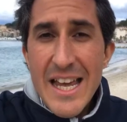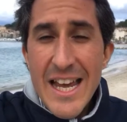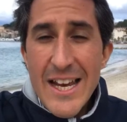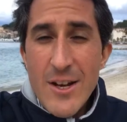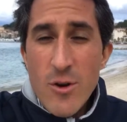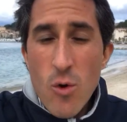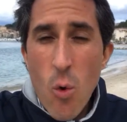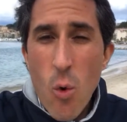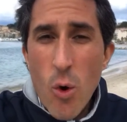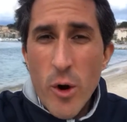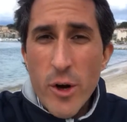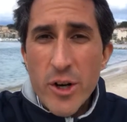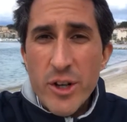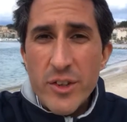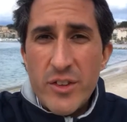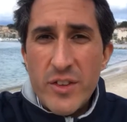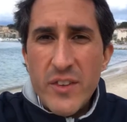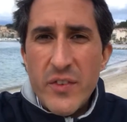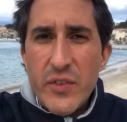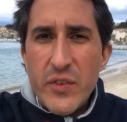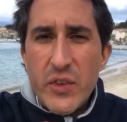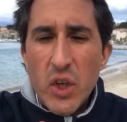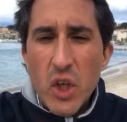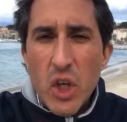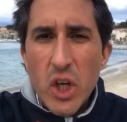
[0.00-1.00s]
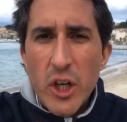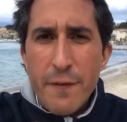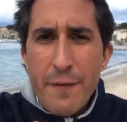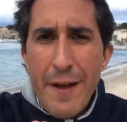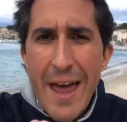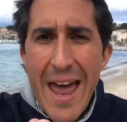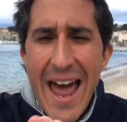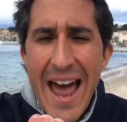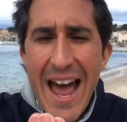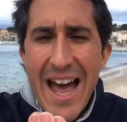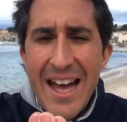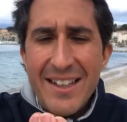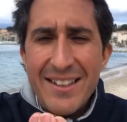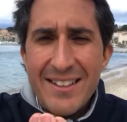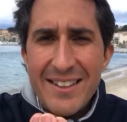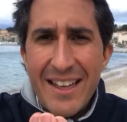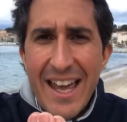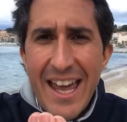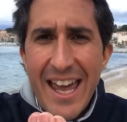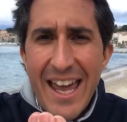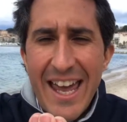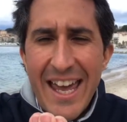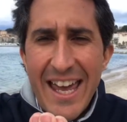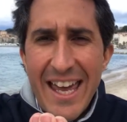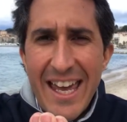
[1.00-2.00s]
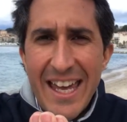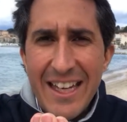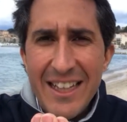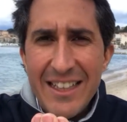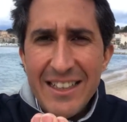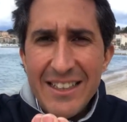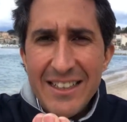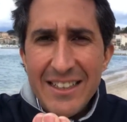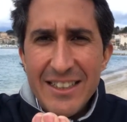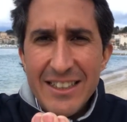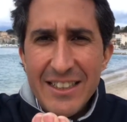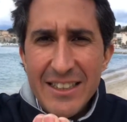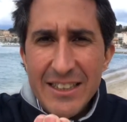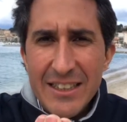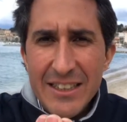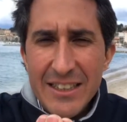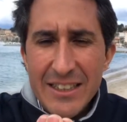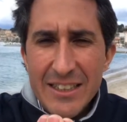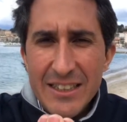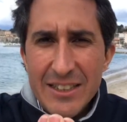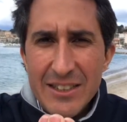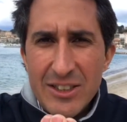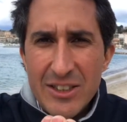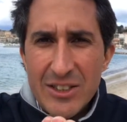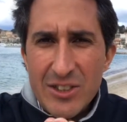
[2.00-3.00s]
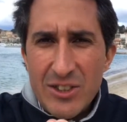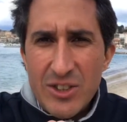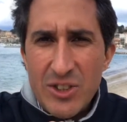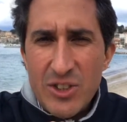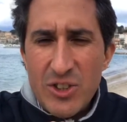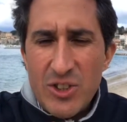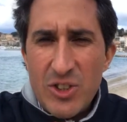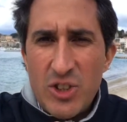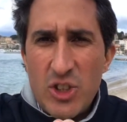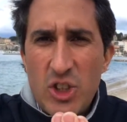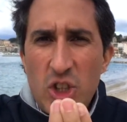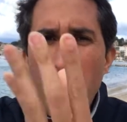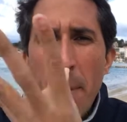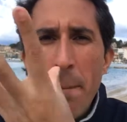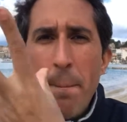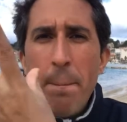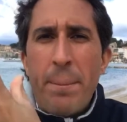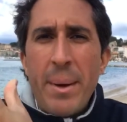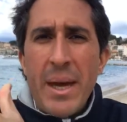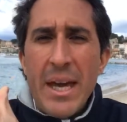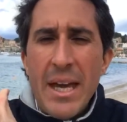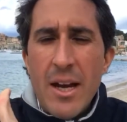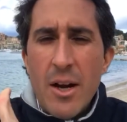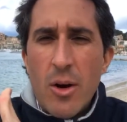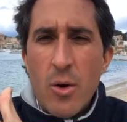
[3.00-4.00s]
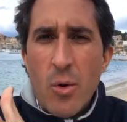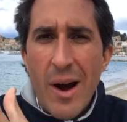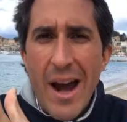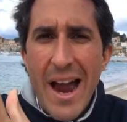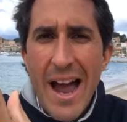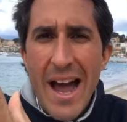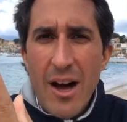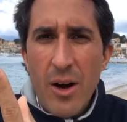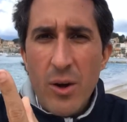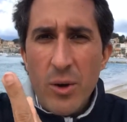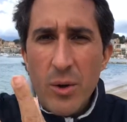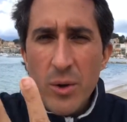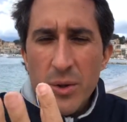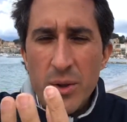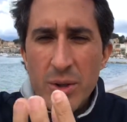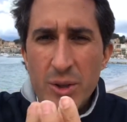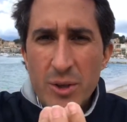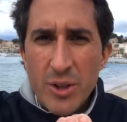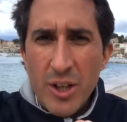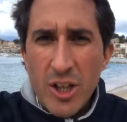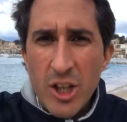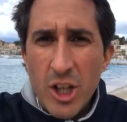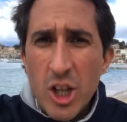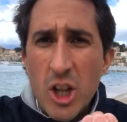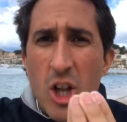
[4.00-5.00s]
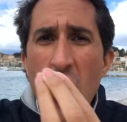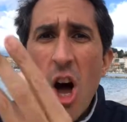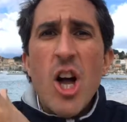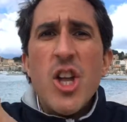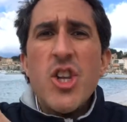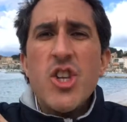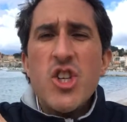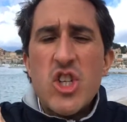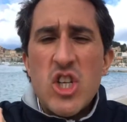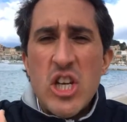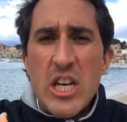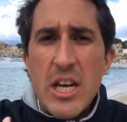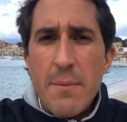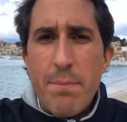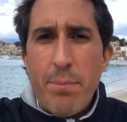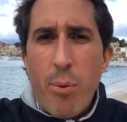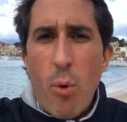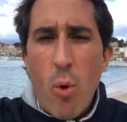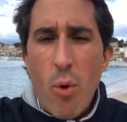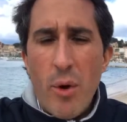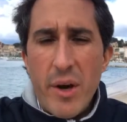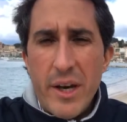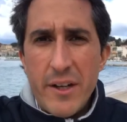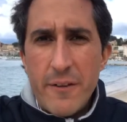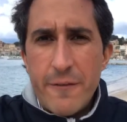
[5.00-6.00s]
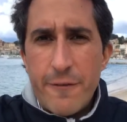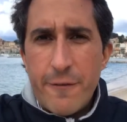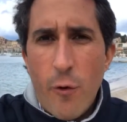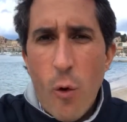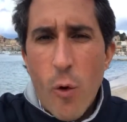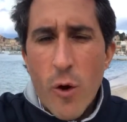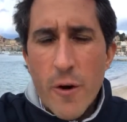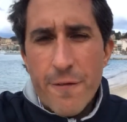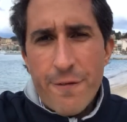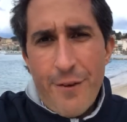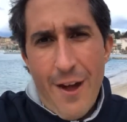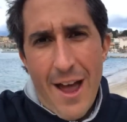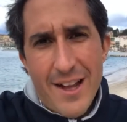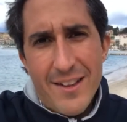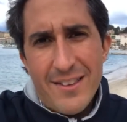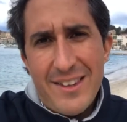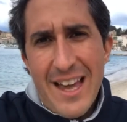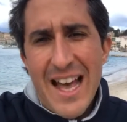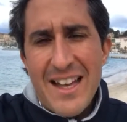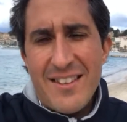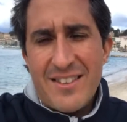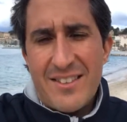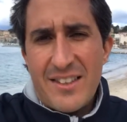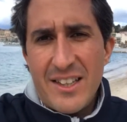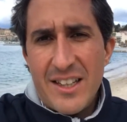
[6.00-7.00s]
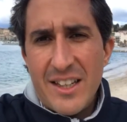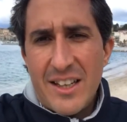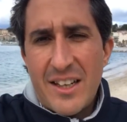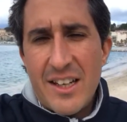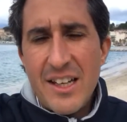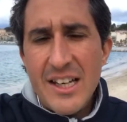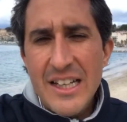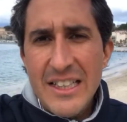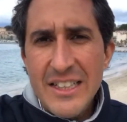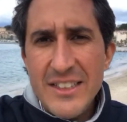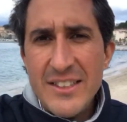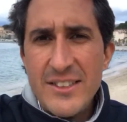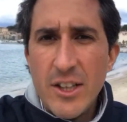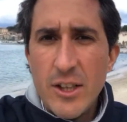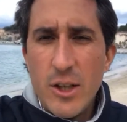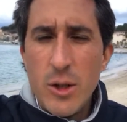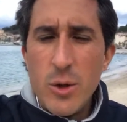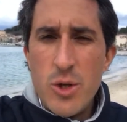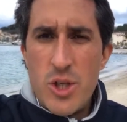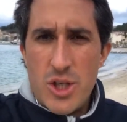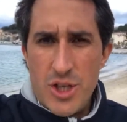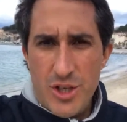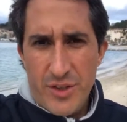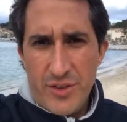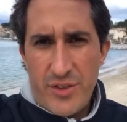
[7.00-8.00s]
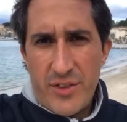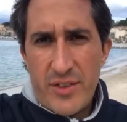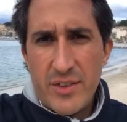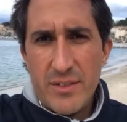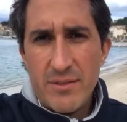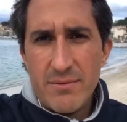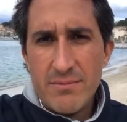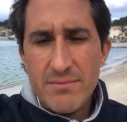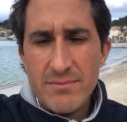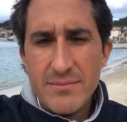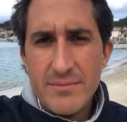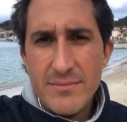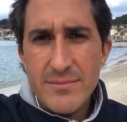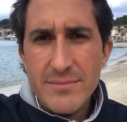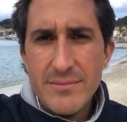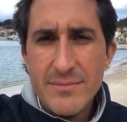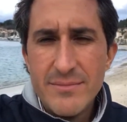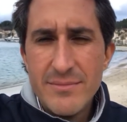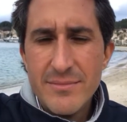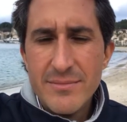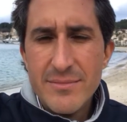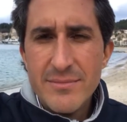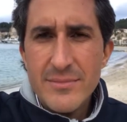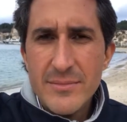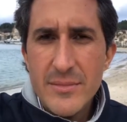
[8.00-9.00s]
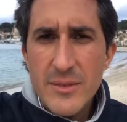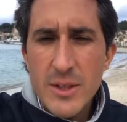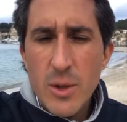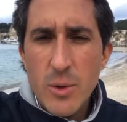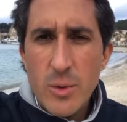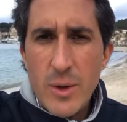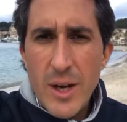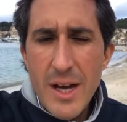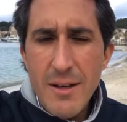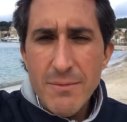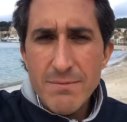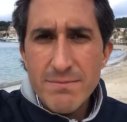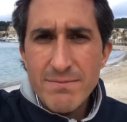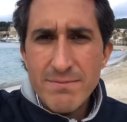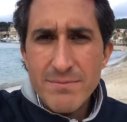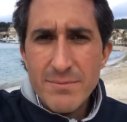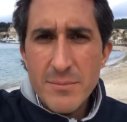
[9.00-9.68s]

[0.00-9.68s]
in order to serve as a jumping ground or a launching point for fantastic solutions. Okay?